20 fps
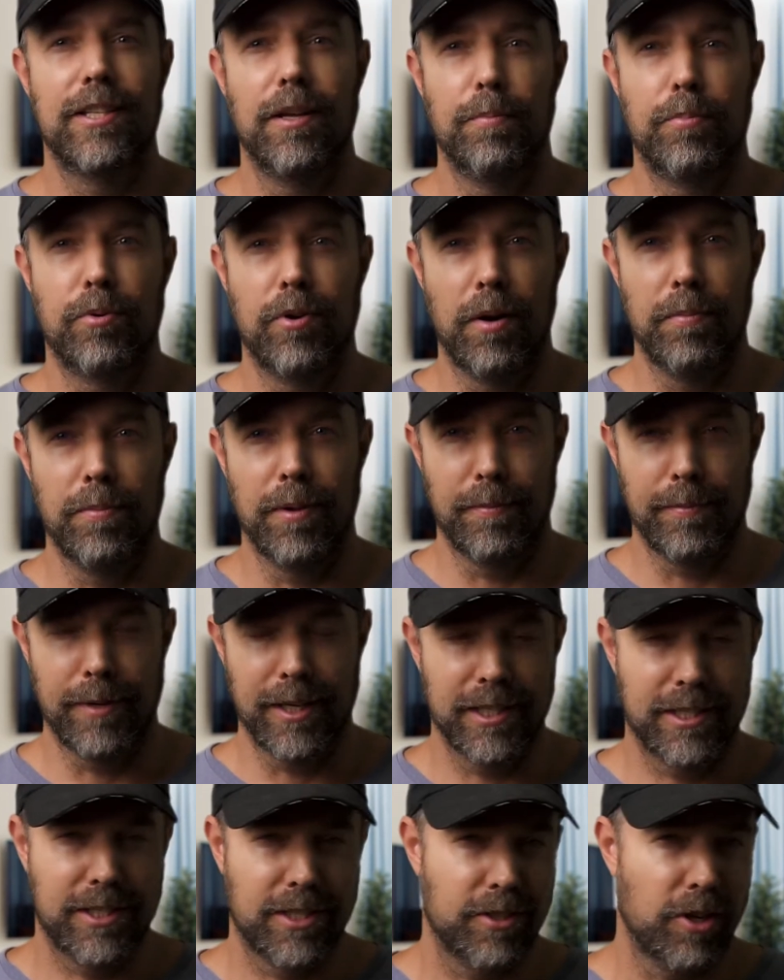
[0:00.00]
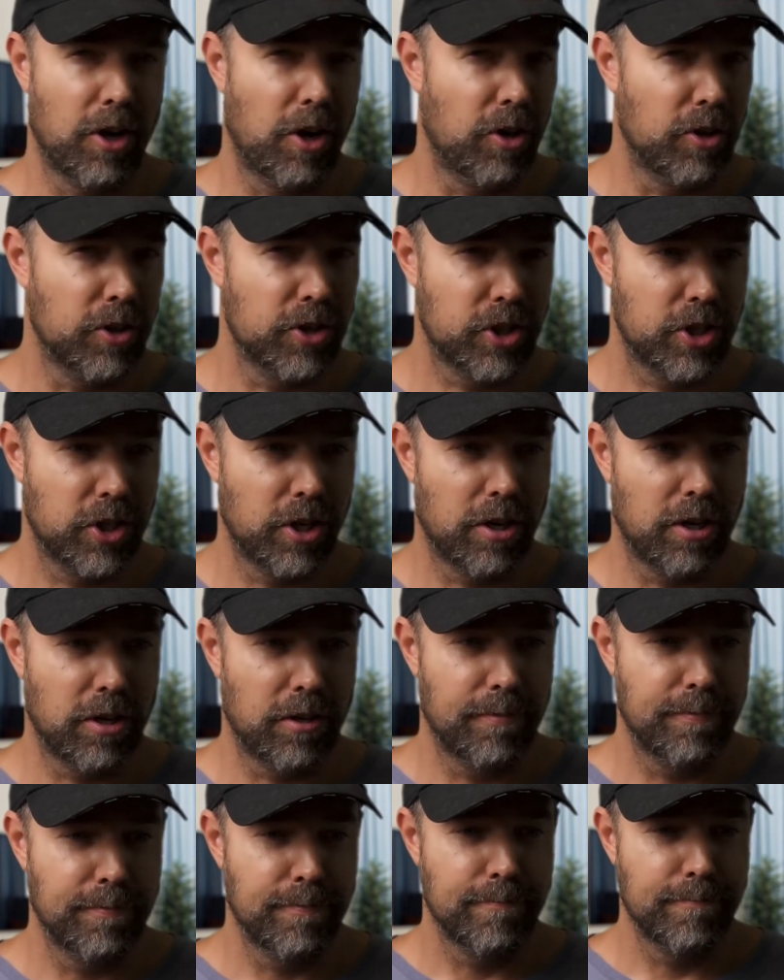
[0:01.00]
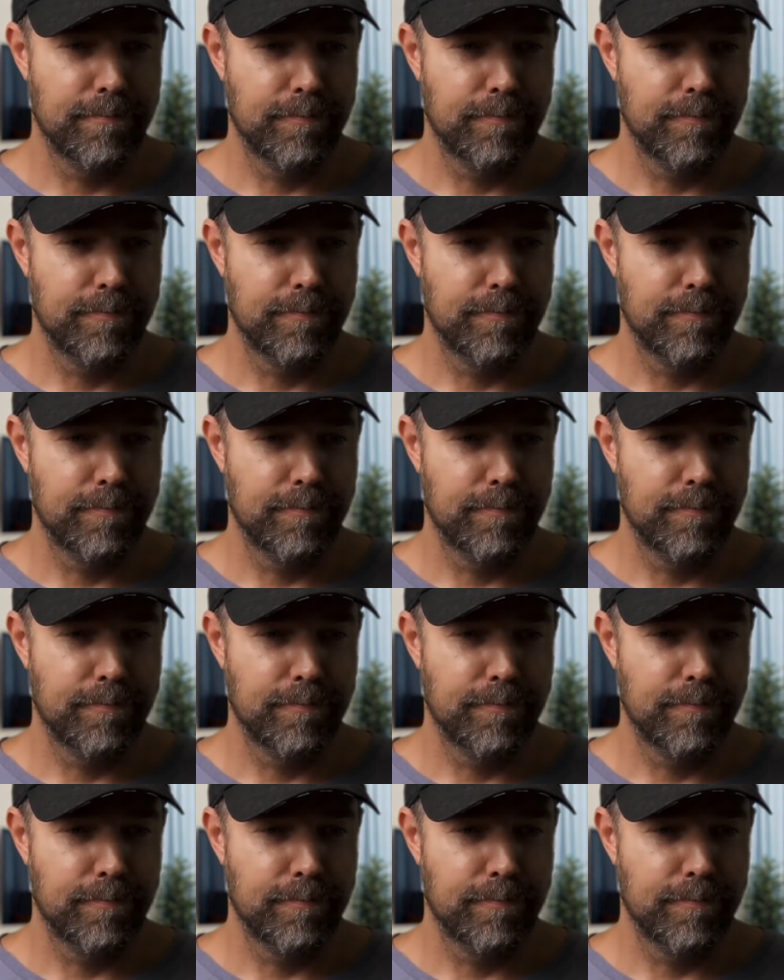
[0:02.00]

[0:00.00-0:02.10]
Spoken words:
a problem, it's also